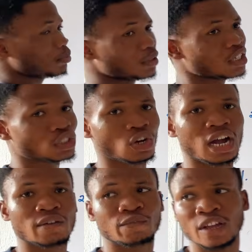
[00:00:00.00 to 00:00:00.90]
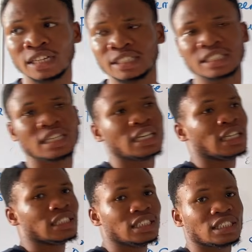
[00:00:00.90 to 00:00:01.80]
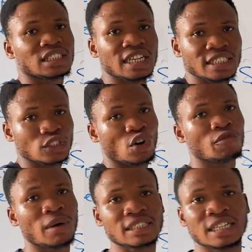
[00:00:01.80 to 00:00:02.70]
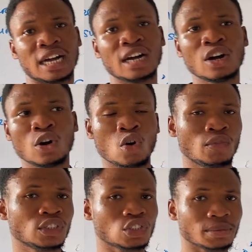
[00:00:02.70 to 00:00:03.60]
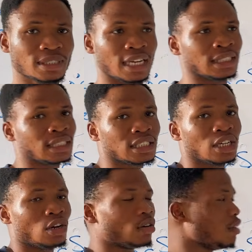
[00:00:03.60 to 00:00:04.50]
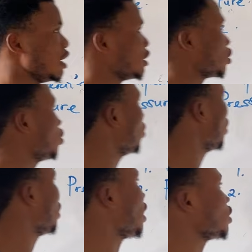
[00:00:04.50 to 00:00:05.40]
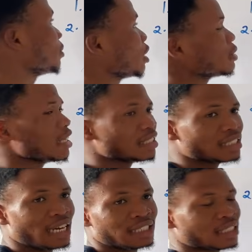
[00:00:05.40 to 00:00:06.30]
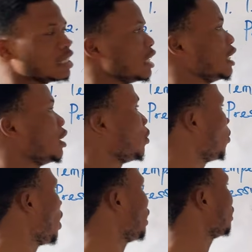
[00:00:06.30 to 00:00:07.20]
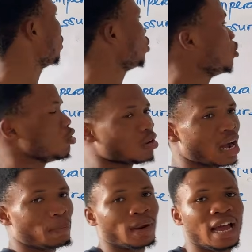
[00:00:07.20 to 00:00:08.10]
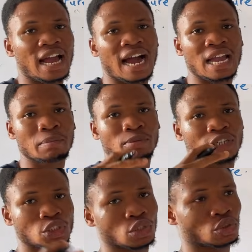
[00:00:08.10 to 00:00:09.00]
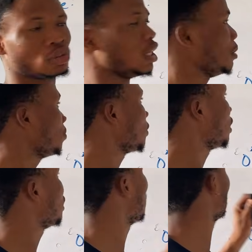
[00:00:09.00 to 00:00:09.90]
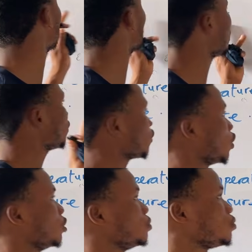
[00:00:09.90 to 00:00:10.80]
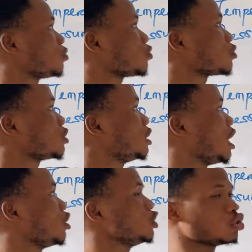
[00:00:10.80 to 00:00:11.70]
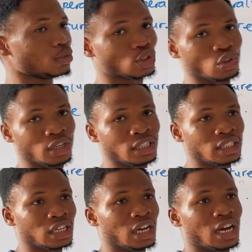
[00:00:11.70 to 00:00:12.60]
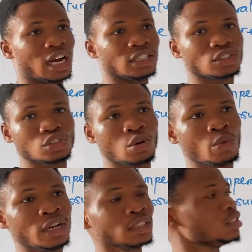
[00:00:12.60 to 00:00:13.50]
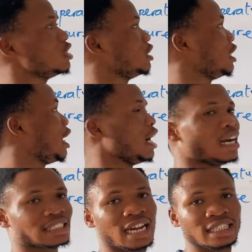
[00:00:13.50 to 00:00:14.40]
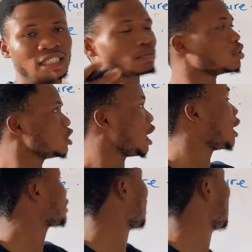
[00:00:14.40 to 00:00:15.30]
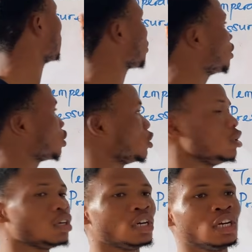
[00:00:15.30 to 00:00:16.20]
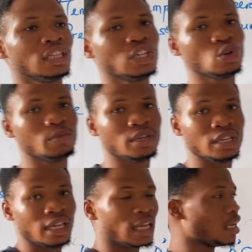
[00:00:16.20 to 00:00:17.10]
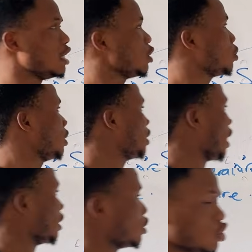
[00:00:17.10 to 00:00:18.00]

Pressure affects the state of matter of a substance. All right, so there are some substances that when you apply high pressure to them, they will change from, they are going to be solid, and some when they are at high temperature, at high pressure, they will be liquid, and